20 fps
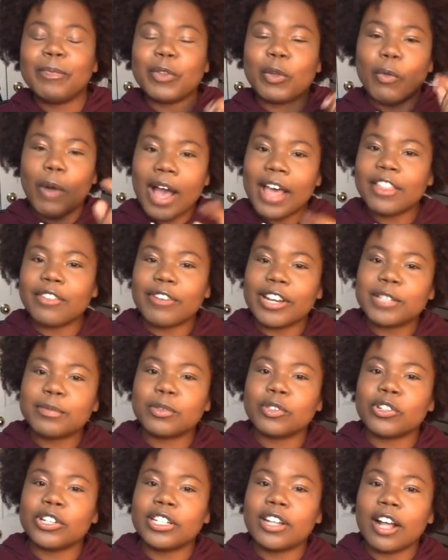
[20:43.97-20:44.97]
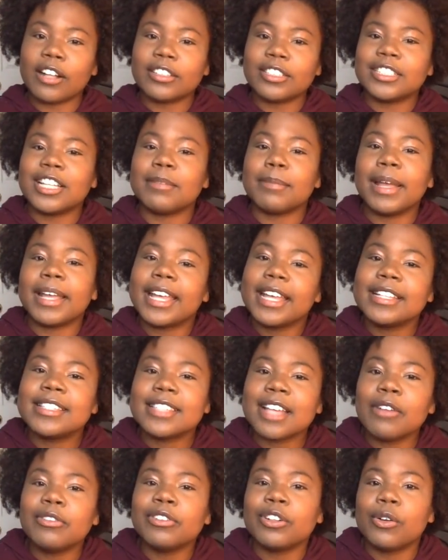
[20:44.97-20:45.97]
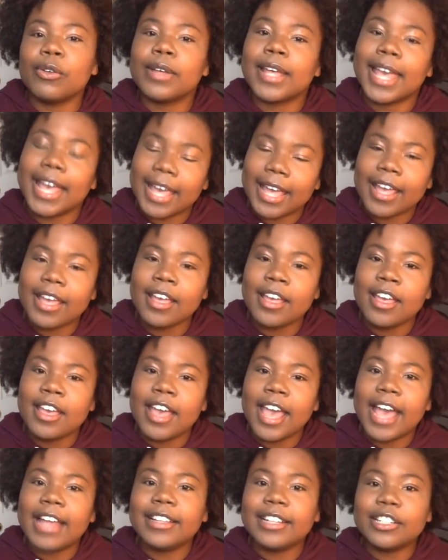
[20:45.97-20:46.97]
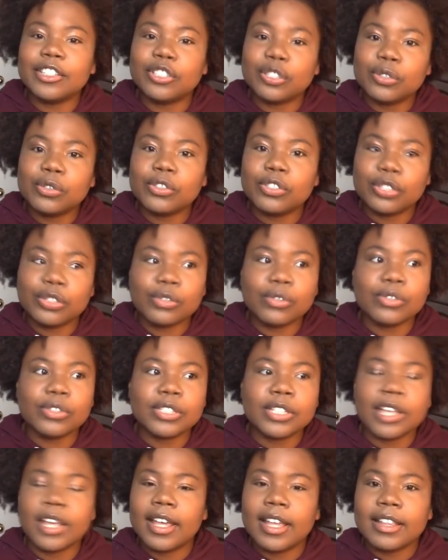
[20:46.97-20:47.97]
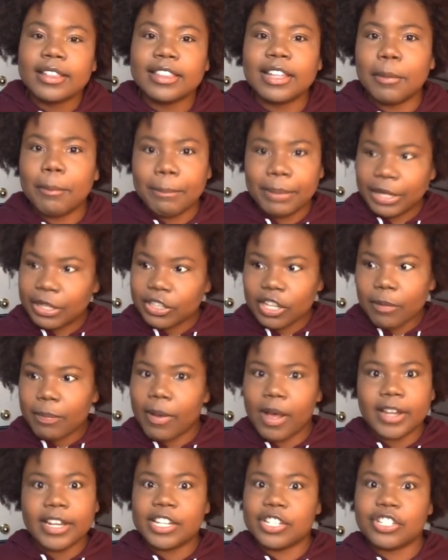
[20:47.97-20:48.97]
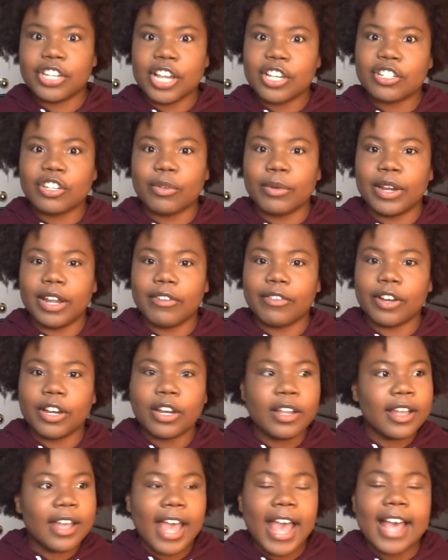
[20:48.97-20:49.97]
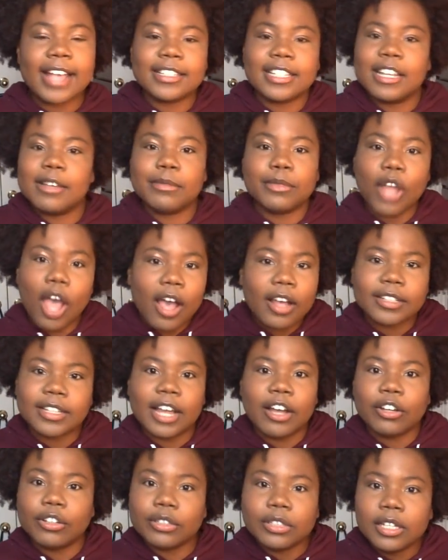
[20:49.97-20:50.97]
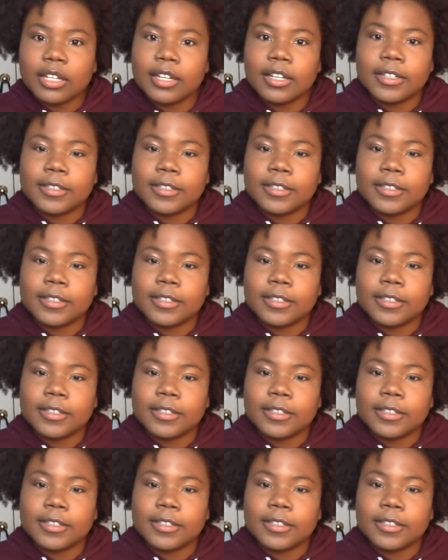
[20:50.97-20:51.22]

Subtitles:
why the respiratory doctor said my kid sounded okay, and then twos, the buildup on his chest or whatever, has him knocked out